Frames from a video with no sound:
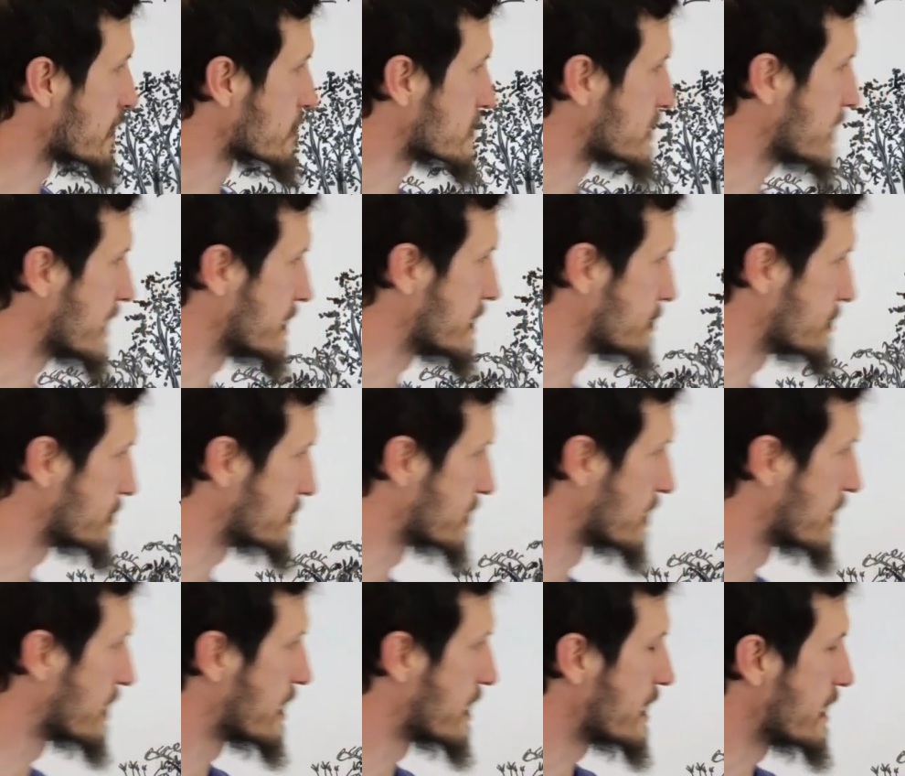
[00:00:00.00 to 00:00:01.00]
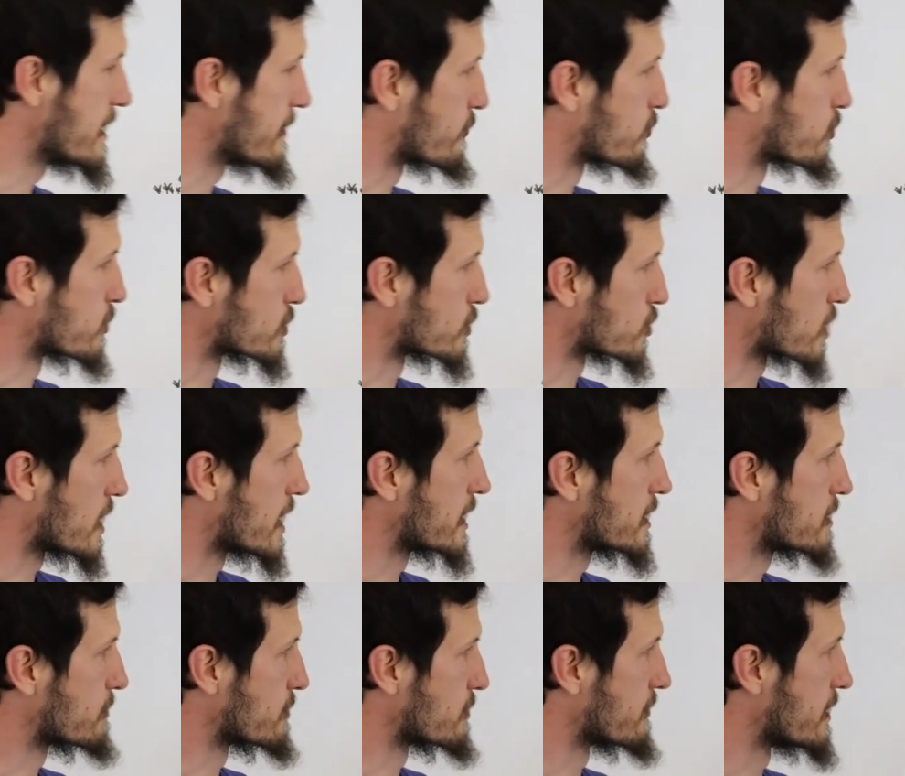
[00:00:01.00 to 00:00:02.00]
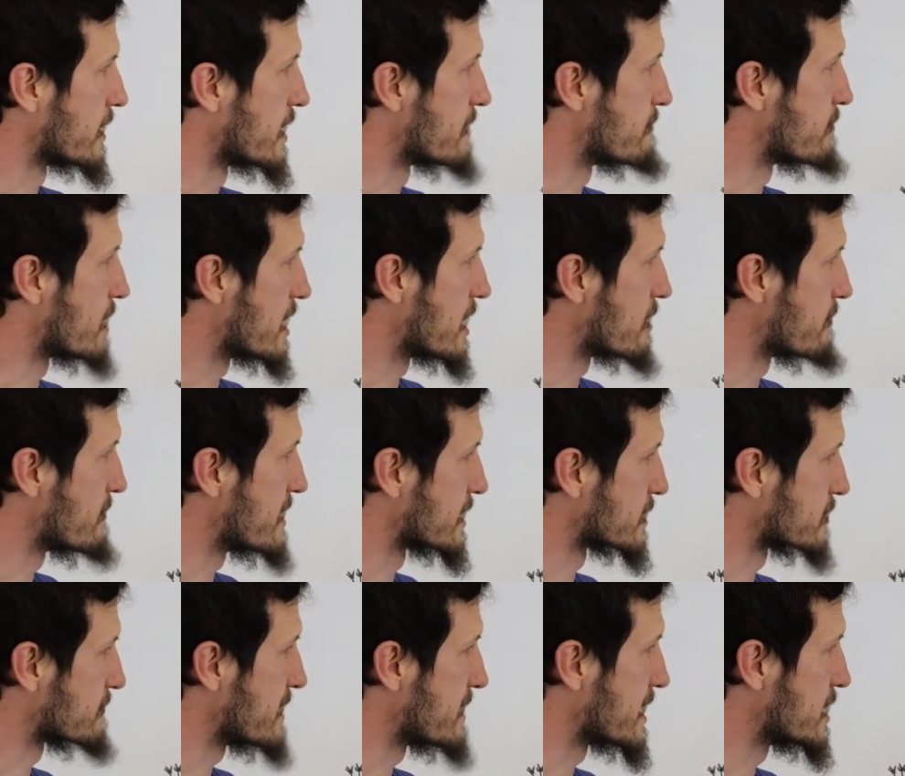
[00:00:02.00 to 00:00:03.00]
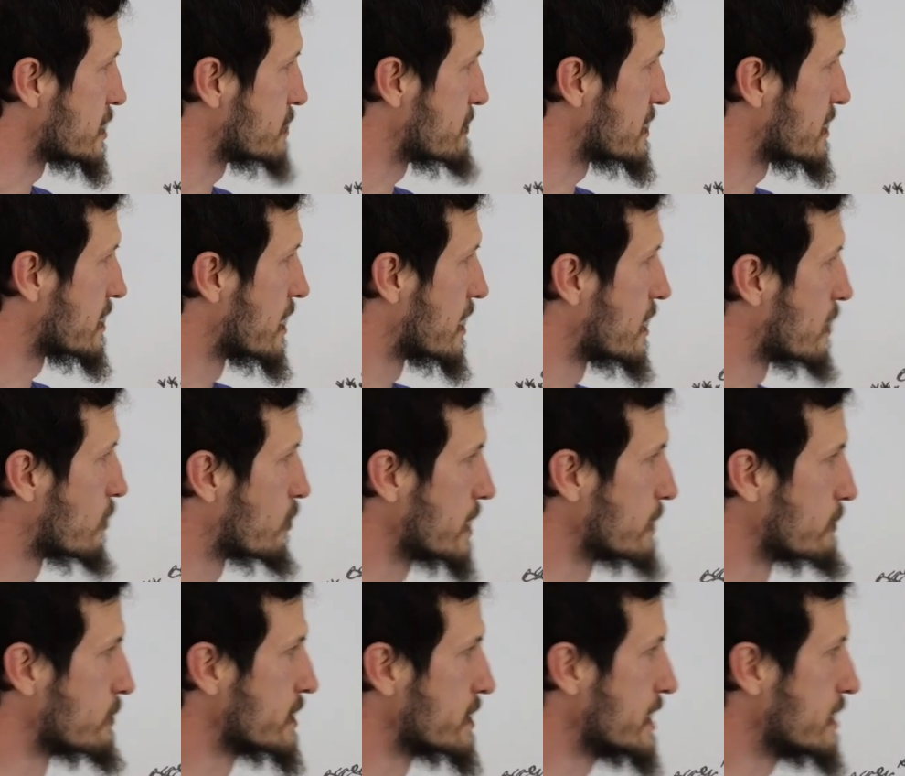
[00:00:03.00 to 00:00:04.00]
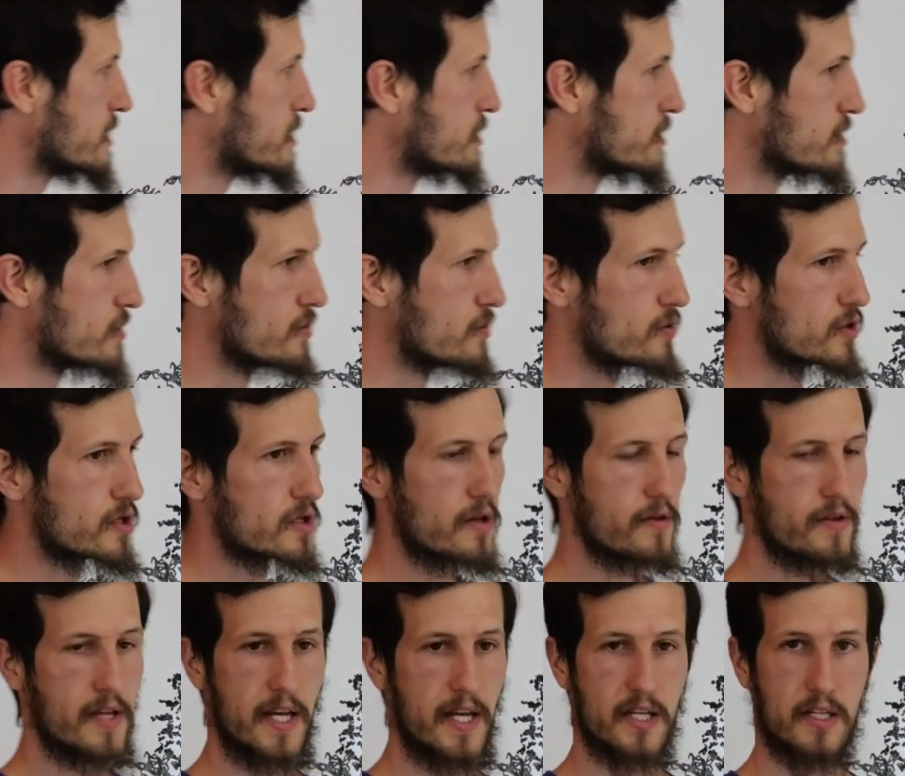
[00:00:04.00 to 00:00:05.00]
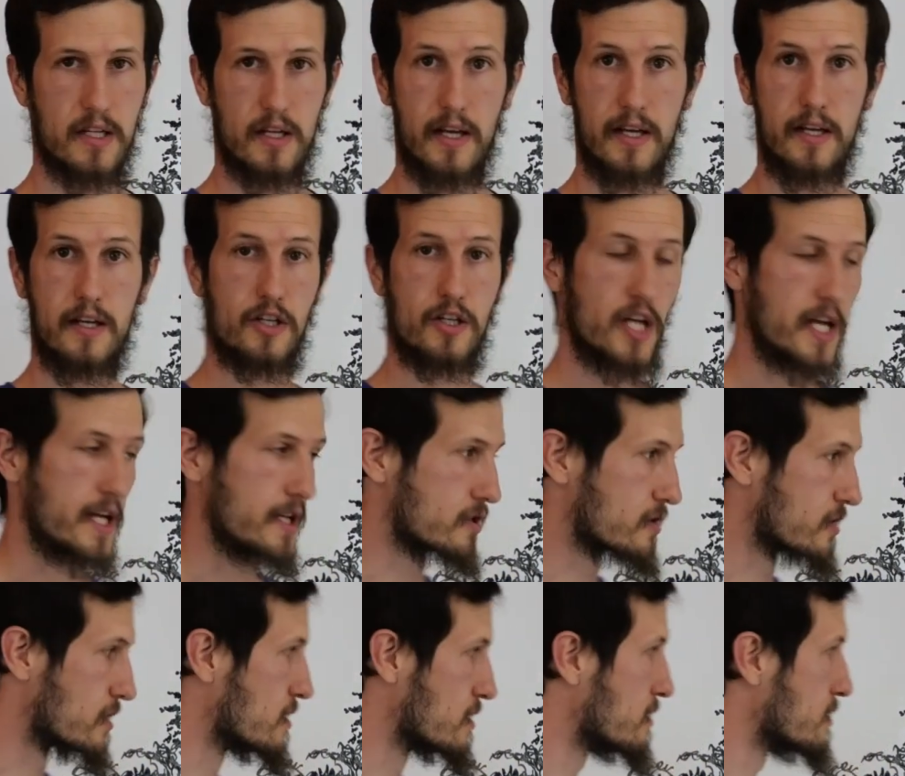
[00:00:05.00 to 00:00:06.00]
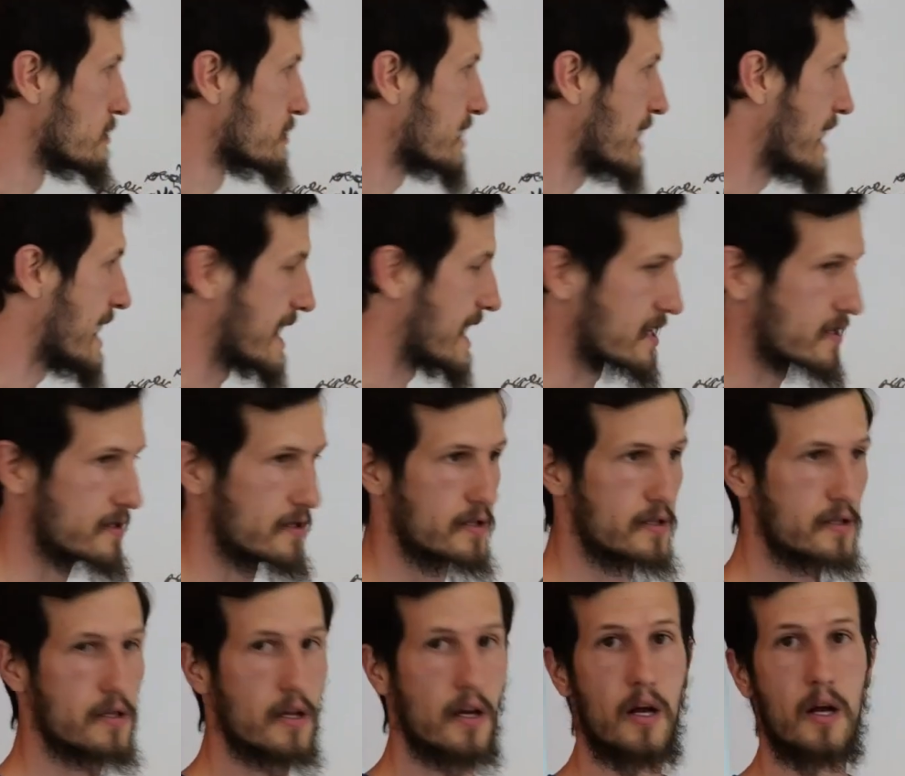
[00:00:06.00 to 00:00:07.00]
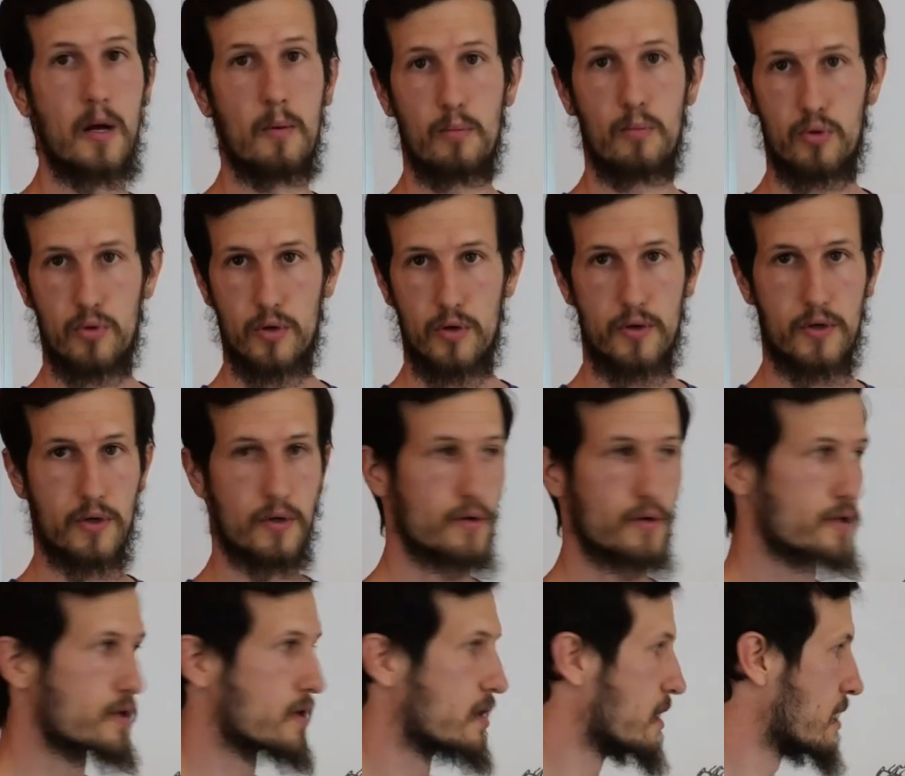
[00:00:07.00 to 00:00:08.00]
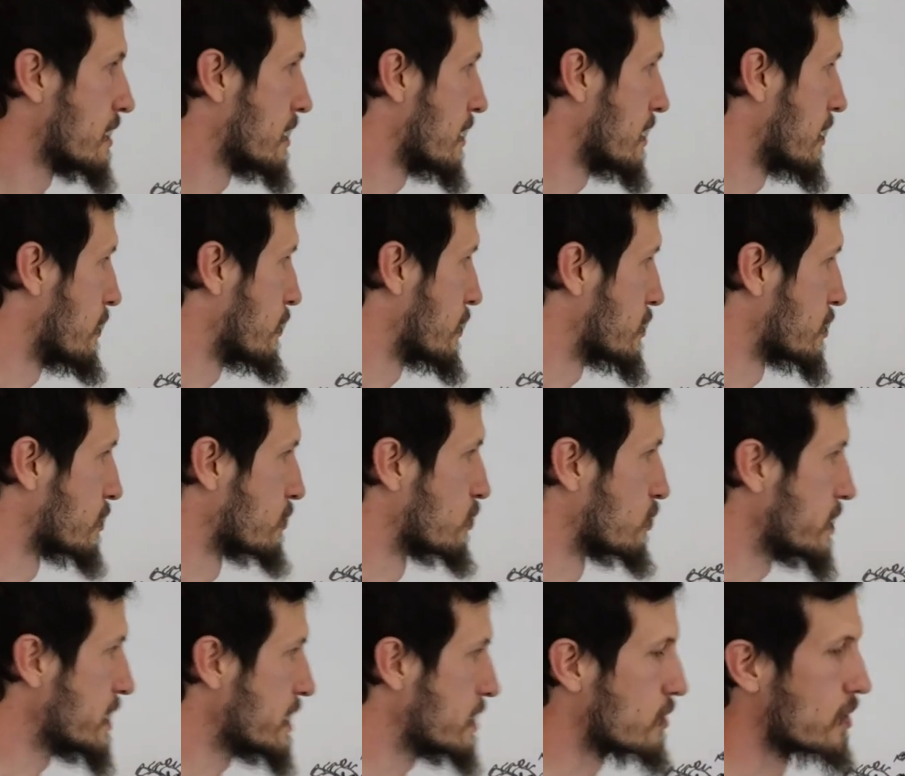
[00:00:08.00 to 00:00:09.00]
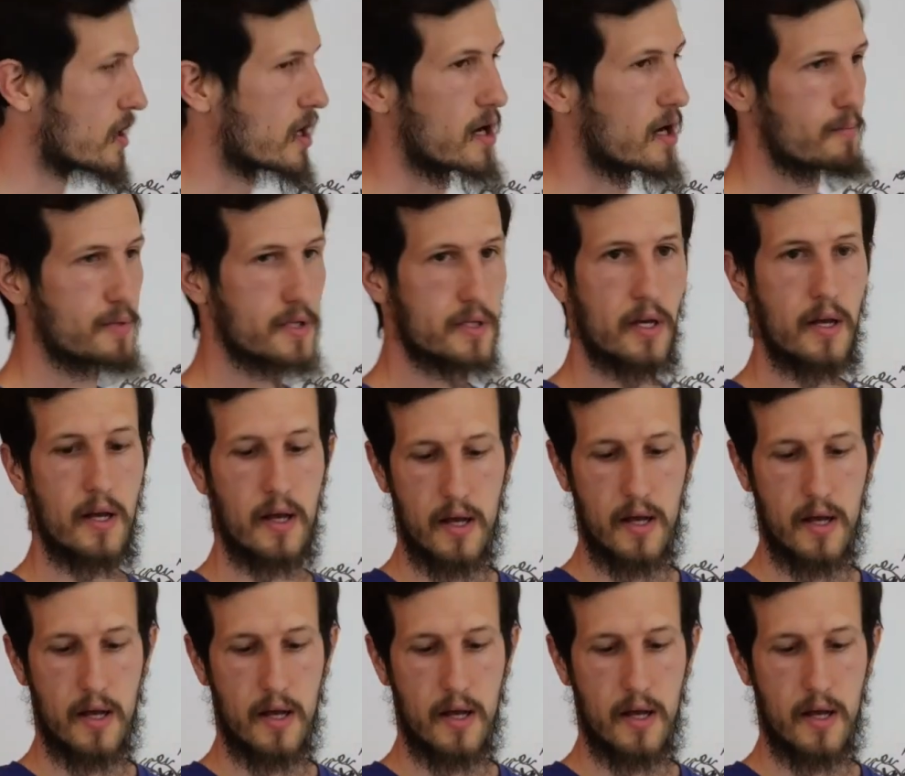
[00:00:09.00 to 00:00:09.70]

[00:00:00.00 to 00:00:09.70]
stages, if we're trying to provide biomass management, we will need to use things like chainsaws, axes, pruners with your woody crops.